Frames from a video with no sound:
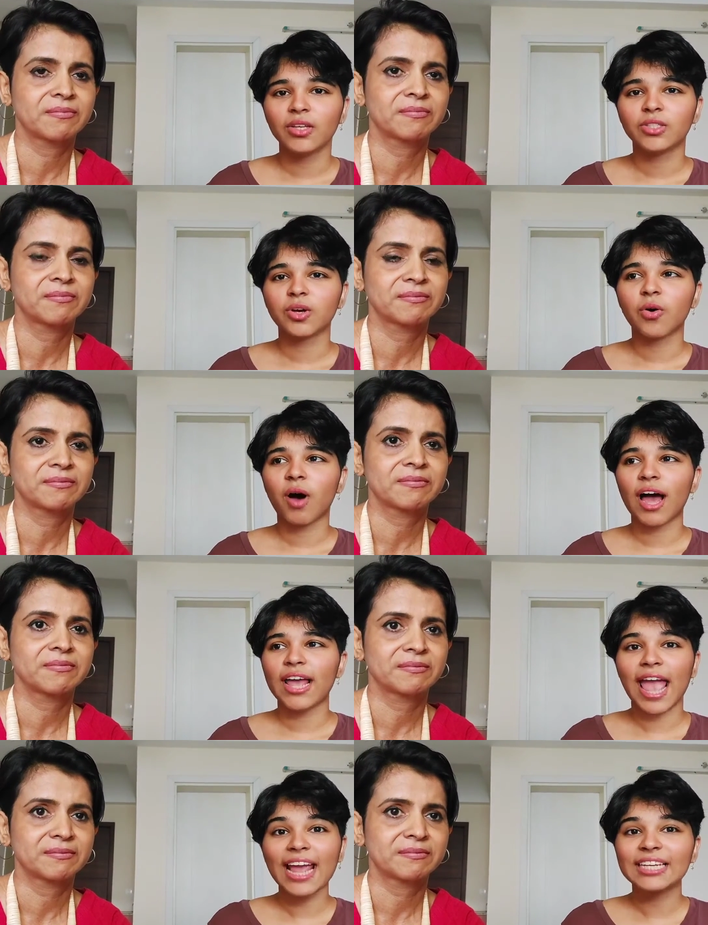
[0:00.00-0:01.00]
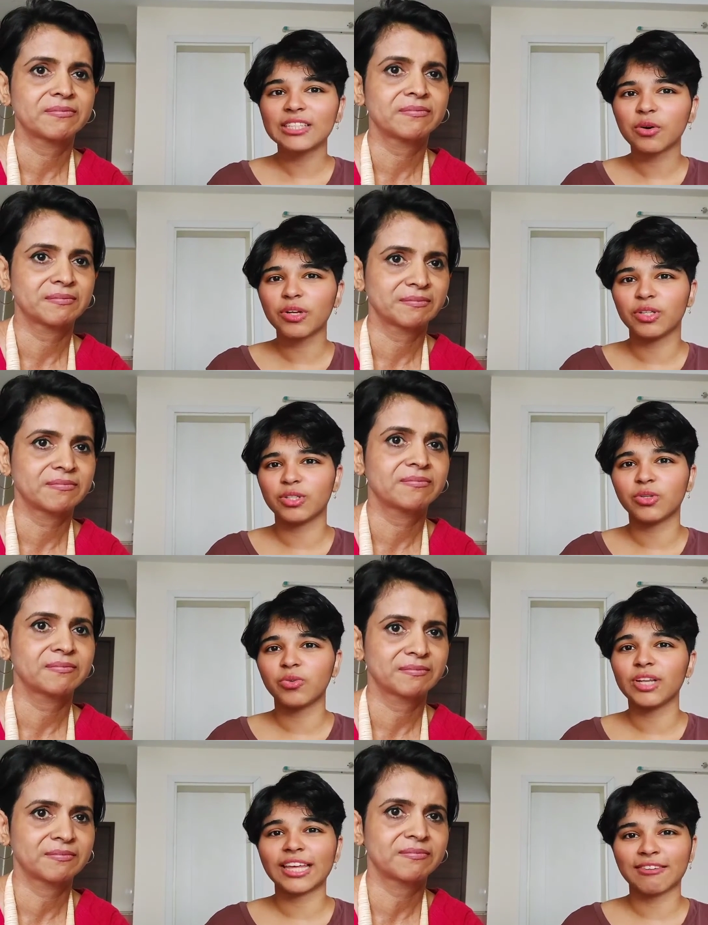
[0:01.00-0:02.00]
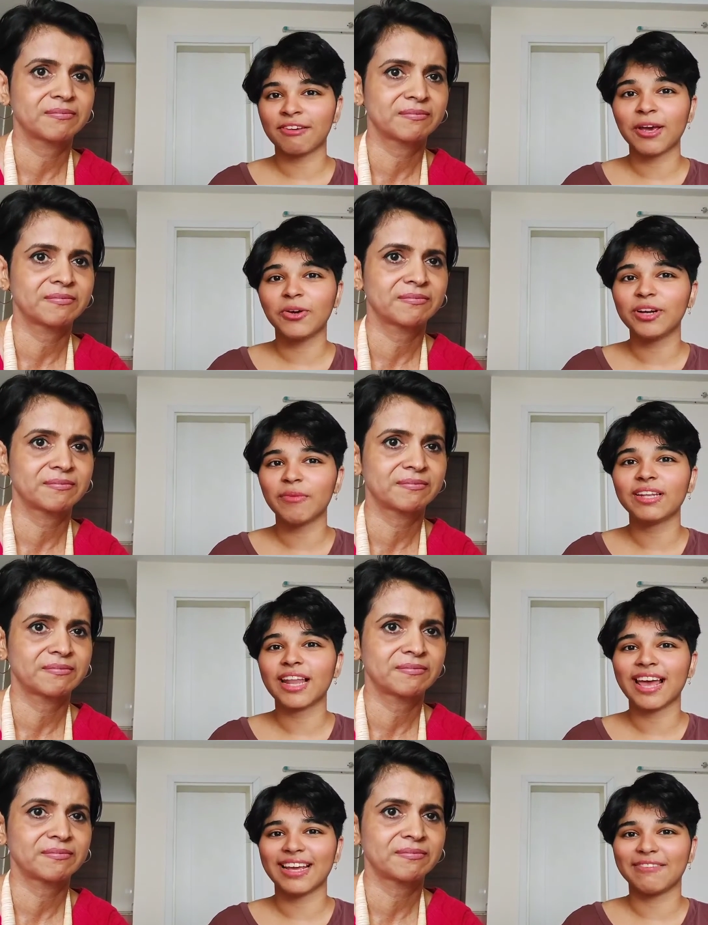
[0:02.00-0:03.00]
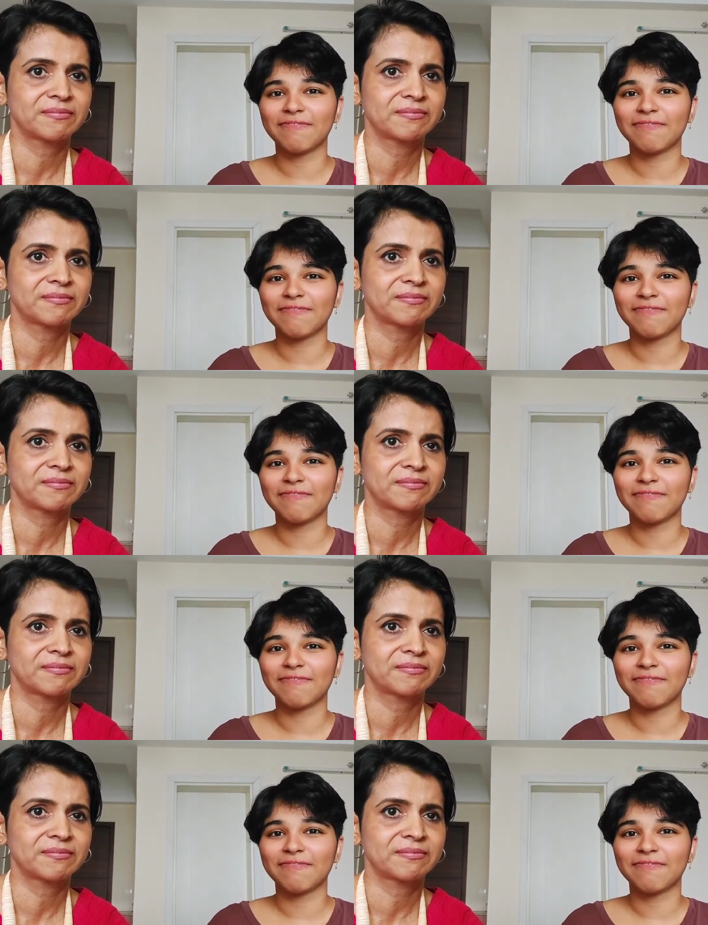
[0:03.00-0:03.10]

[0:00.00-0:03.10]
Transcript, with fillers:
Speaker 1: so i hated going to school like if i could i would like